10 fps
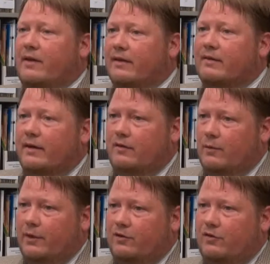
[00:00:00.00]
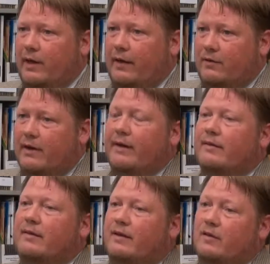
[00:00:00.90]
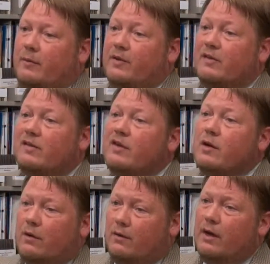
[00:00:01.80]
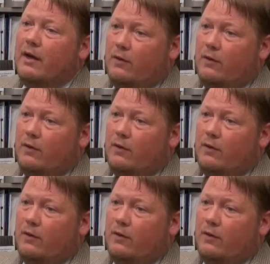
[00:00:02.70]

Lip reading: the extent to which the United States helped to steer